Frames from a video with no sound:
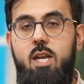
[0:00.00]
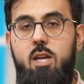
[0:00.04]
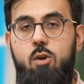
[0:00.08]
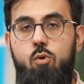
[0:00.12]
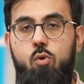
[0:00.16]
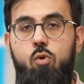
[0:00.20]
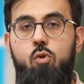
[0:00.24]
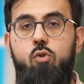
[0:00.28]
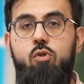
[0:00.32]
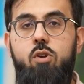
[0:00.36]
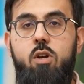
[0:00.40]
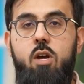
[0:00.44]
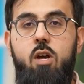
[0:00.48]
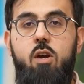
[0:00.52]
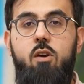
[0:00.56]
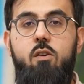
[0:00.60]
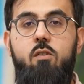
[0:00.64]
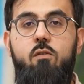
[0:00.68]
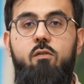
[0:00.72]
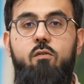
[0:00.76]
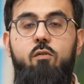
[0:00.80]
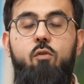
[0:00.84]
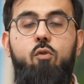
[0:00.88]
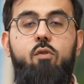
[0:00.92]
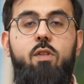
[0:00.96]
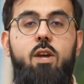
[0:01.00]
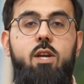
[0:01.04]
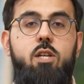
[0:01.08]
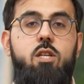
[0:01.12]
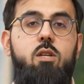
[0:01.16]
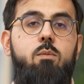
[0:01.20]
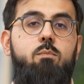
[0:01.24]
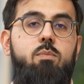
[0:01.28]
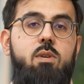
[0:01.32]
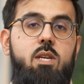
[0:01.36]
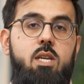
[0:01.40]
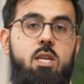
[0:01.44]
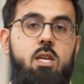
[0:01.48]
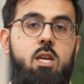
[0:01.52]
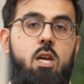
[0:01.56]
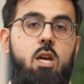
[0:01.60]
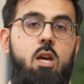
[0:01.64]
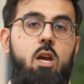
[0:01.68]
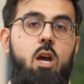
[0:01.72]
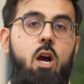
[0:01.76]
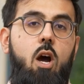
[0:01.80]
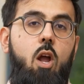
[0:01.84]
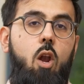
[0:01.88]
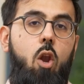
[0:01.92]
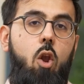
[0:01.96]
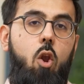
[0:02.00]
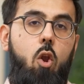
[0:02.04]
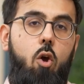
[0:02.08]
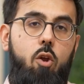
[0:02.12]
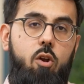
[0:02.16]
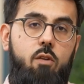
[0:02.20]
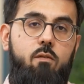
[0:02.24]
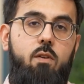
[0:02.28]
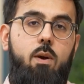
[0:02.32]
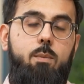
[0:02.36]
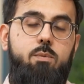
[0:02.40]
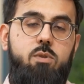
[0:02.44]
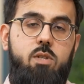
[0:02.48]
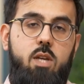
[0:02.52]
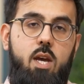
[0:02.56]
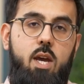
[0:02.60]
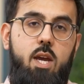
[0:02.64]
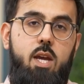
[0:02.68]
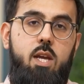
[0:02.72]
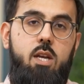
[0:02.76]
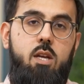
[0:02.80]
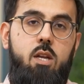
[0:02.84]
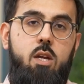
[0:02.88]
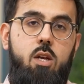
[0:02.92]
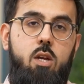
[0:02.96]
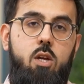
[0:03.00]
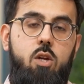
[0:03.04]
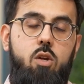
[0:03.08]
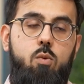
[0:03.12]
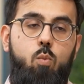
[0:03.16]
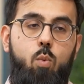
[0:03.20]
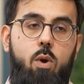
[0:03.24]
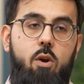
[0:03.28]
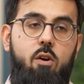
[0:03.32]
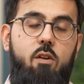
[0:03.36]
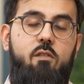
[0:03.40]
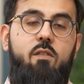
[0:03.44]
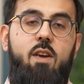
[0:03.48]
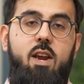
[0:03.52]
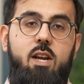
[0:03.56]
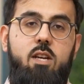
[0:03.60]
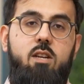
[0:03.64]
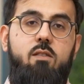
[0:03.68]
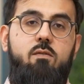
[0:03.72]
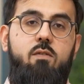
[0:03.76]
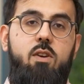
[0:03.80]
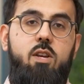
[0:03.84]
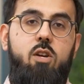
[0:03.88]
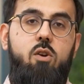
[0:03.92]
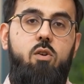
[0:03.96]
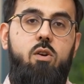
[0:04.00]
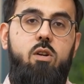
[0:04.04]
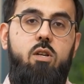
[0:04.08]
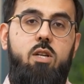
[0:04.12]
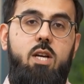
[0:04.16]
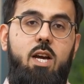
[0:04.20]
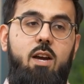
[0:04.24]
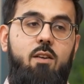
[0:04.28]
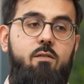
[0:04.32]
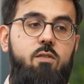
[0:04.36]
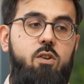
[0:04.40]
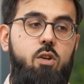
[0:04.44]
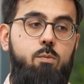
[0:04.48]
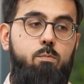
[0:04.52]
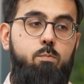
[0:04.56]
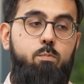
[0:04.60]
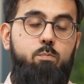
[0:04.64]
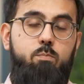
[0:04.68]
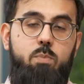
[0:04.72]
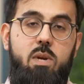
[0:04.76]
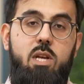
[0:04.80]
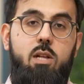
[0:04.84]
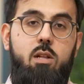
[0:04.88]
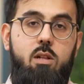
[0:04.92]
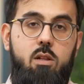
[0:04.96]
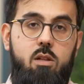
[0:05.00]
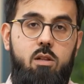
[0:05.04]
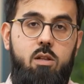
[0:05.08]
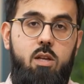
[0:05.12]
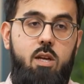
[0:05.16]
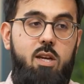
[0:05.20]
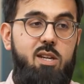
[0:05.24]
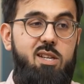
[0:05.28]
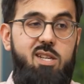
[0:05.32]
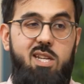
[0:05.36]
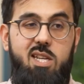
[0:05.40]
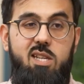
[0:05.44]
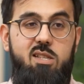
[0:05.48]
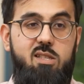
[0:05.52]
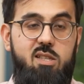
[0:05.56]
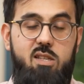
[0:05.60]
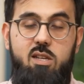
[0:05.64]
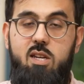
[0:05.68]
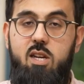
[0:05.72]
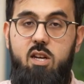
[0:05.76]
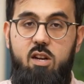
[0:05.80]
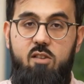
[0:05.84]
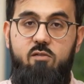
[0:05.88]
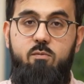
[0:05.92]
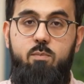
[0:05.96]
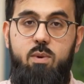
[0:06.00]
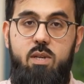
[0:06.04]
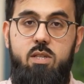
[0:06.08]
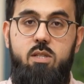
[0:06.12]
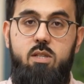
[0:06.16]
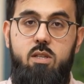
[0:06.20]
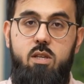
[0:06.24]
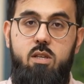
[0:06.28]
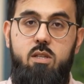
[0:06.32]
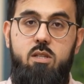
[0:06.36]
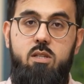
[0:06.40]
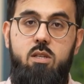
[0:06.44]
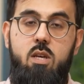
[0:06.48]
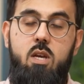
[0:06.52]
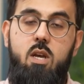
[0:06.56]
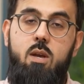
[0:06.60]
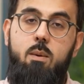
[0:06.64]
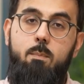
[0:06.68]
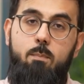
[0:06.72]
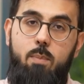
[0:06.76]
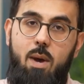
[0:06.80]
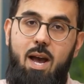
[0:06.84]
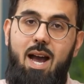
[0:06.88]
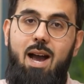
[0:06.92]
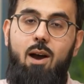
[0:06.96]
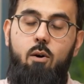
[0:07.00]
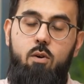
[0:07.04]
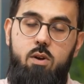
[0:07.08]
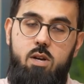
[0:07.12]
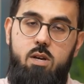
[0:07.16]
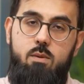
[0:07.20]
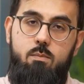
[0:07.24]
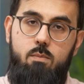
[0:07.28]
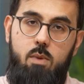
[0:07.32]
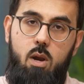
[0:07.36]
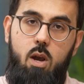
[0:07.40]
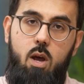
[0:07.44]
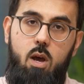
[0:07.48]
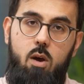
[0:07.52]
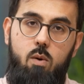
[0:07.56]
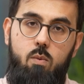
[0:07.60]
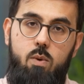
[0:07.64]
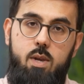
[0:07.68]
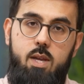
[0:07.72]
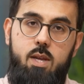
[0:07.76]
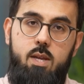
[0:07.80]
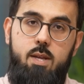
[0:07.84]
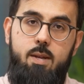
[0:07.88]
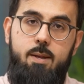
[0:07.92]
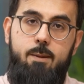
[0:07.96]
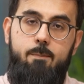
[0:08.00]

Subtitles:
in order for there to be a lot of upside, we're effectively going to have to build a decent enough business, but out in Malawi.